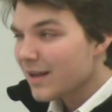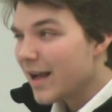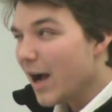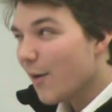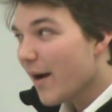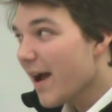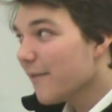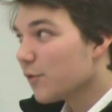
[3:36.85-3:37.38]

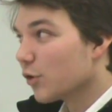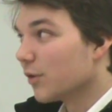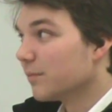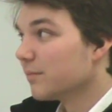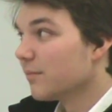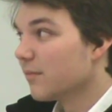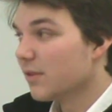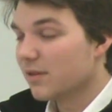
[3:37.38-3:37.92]
However,
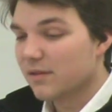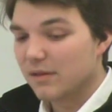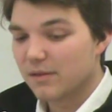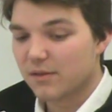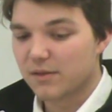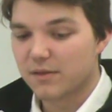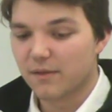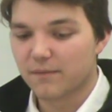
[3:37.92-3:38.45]

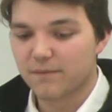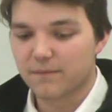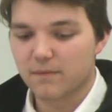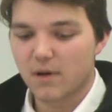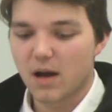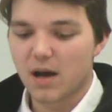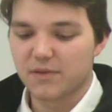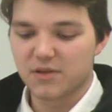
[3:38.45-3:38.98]
the
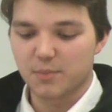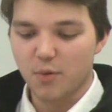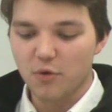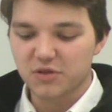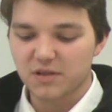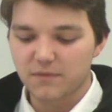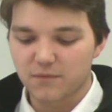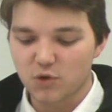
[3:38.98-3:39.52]

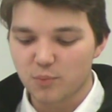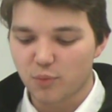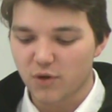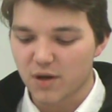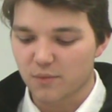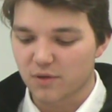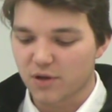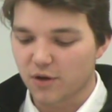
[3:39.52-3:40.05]
opposing
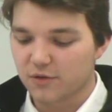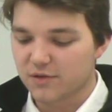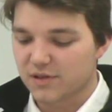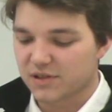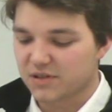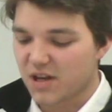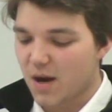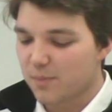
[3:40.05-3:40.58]
viewpoint regarding
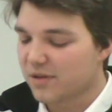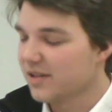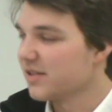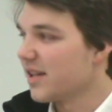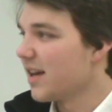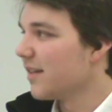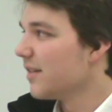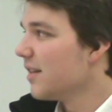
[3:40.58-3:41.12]
this topic is
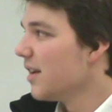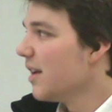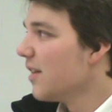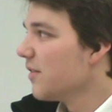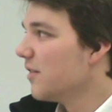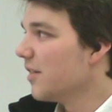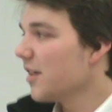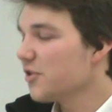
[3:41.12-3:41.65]
that
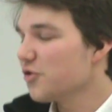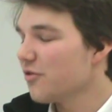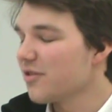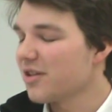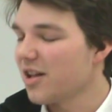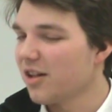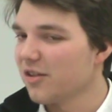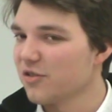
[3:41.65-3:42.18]
the
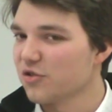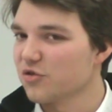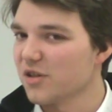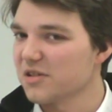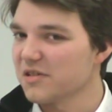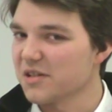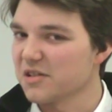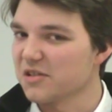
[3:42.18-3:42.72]
Electoral College
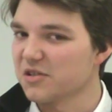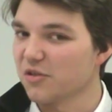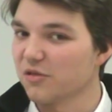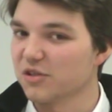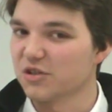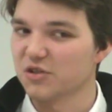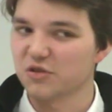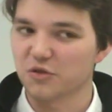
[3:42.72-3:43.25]
doesn't
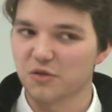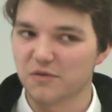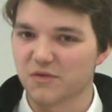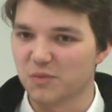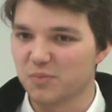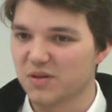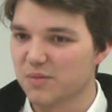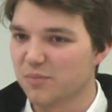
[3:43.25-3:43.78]
necessarily serve
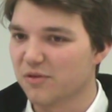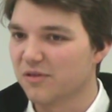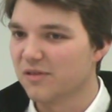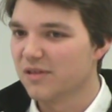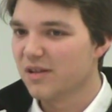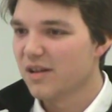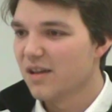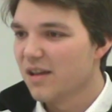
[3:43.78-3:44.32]
the people.
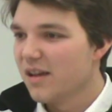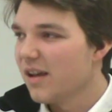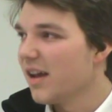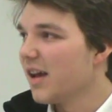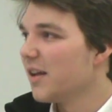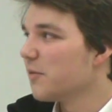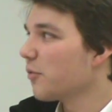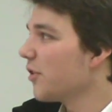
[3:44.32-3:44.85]

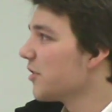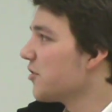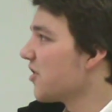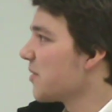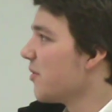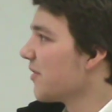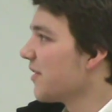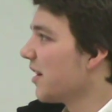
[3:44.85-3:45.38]
And we're going to
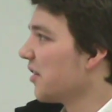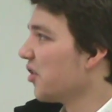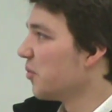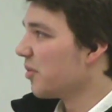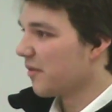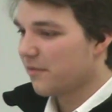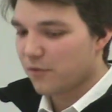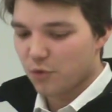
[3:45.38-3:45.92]
talk about that a little
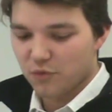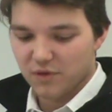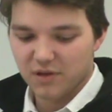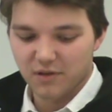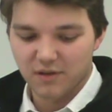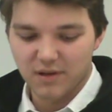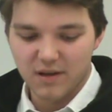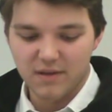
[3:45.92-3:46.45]
bit further
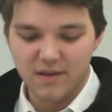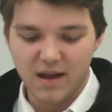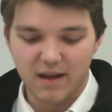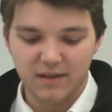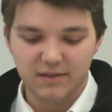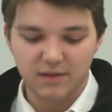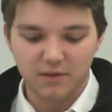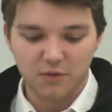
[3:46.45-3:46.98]
here, in
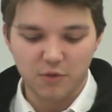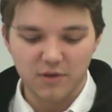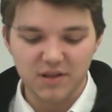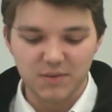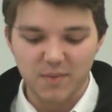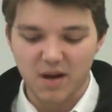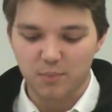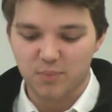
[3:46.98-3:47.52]
that,
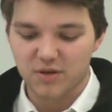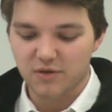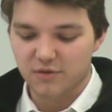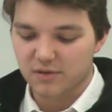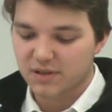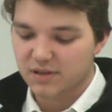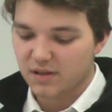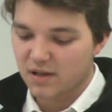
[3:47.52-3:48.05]
according to Matt
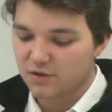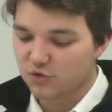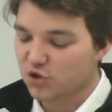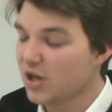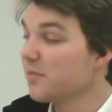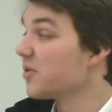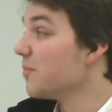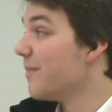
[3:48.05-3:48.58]
Pierce and
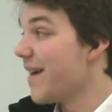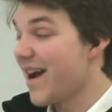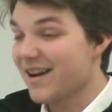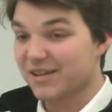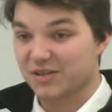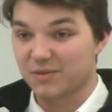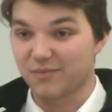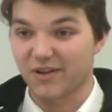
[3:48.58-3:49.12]
James
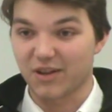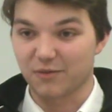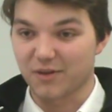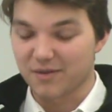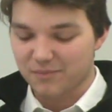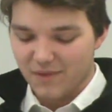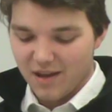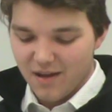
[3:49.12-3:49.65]
Madison, by the way,